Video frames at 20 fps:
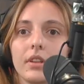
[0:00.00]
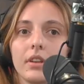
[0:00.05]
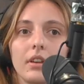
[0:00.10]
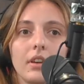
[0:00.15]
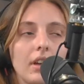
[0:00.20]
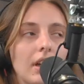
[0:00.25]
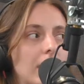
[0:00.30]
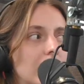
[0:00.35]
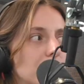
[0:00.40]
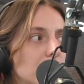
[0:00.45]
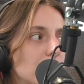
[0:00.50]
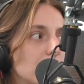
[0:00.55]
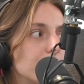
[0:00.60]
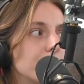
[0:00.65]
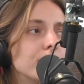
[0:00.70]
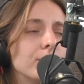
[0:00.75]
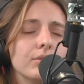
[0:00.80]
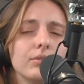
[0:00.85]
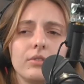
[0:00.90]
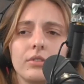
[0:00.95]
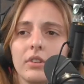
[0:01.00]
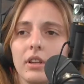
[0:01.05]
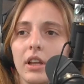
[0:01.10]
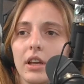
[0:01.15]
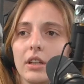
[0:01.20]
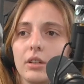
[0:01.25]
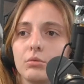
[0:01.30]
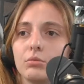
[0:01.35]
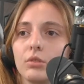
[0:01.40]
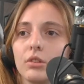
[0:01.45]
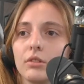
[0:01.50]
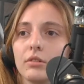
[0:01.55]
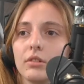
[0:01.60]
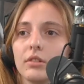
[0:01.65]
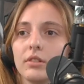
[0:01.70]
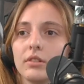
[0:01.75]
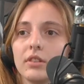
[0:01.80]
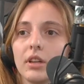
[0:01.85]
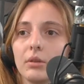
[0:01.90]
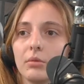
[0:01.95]
attributes like one
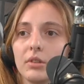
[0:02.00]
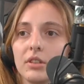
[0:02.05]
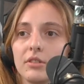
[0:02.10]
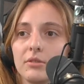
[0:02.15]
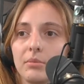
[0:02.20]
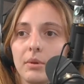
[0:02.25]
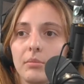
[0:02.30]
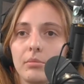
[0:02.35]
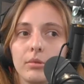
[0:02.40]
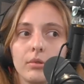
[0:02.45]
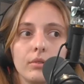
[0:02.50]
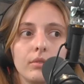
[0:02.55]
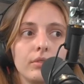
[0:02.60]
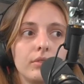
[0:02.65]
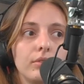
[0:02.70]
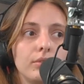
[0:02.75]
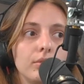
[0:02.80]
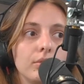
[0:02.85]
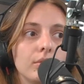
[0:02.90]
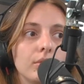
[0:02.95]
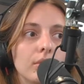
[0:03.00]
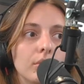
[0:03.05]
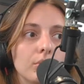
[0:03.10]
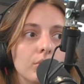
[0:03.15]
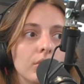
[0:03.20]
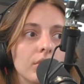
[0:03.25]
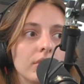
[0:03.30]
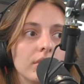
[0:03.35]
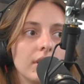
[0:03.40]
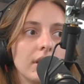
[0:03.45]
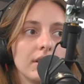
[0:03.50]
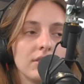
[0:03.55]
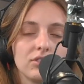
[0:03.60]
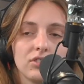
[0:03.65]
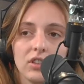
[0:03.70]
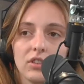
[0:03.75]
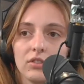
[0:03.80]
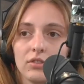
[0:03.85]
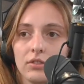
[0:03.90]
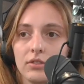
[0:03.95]
Taiwanese people to one
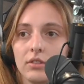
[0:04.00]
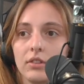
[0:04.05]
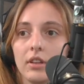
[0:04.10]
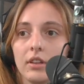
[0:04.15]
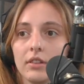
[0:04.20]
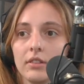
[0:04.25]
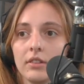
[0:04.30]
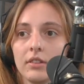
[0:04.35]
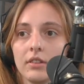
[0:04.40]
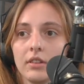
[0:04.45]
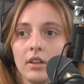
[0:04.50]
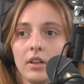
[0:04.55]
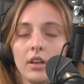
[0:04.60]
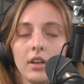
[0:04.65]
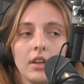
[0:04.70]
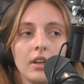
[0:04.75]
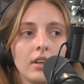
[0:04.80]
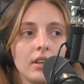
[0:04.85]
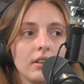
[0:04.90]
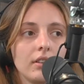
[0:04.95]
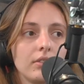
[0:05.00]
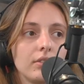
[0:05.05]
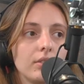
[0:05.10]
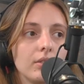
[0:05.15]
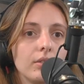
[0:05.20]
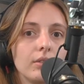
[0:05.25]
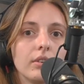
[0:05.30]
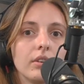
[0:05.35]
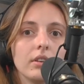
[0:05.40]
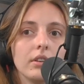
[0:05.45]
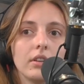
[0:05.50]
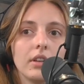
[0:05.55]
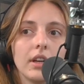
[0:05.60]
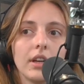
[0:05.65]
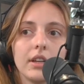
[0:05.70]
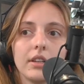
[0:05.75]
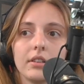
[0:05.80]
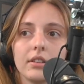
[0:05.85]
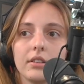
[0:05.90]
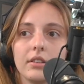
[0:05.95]
exchange student. So
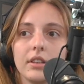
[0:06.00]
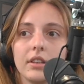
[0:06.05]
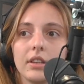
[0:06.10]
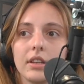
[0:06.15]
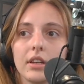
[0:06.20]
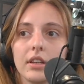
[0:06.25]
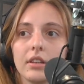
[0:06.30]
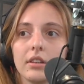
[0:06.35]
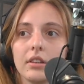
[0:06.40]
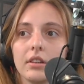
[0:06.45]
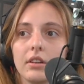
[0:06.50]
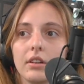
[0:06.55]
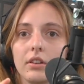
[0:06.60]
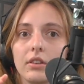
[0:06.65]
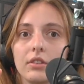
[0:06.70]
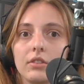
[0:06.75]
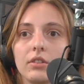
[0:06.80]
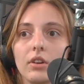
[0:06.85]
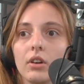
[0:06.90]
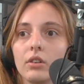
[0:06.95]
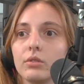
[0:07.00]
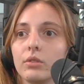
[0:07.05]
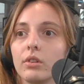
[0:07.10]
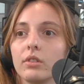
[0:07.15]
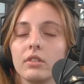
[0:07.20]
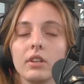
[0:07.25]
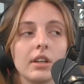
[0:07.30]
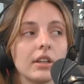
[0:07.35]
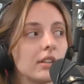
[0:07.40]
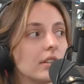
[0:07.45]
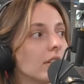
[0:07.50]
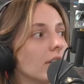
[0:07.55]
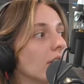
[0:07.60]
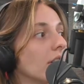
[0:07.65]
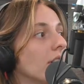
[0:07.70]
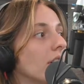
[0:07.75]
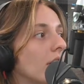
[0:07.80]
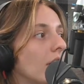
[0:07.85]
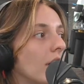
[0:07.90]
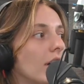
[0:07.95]
they can talk to us like
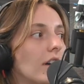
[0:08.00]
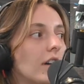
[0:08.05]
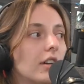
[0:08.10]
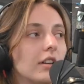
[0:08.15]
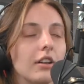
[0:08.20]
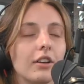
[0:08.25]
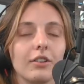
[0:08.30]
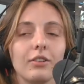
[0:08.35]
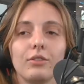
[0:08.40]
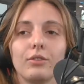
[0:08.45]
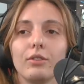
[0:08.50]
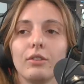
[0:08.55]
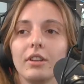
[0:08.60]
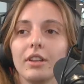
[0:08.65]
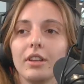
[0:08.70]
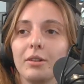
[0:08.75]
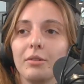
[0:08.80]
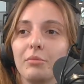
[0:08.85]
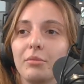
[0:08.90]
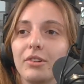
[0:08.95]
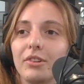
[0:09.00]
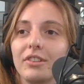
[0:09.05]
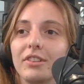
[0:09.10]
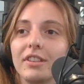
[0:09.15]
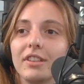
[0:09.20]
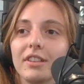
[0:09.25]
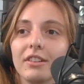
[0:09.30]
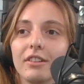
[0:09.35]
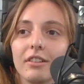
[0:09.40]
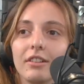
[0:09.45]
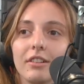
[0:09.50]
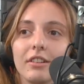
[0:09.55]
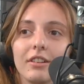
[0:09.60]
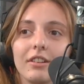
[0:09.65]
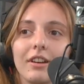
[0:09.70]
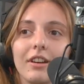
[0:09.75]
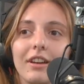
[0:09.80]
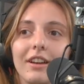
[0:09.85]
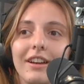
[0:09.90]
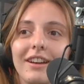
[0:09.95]
so and buddy
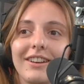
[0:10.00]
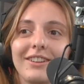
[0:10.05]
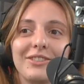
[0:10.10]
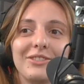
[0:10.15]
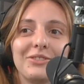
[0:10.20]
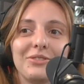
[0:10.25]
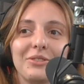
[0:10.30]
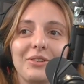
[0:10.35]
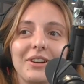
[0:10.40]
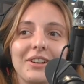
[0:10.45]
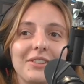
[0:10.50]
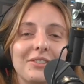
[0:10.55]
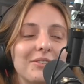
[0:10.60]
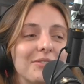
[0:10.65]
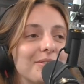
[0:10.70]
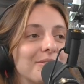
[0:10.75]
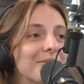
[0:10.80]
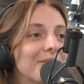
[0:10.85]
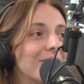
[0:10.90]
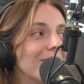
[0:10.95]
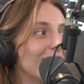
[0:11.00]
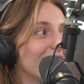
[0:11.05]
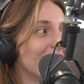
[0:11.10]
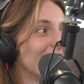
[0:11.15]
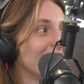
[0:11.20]
try to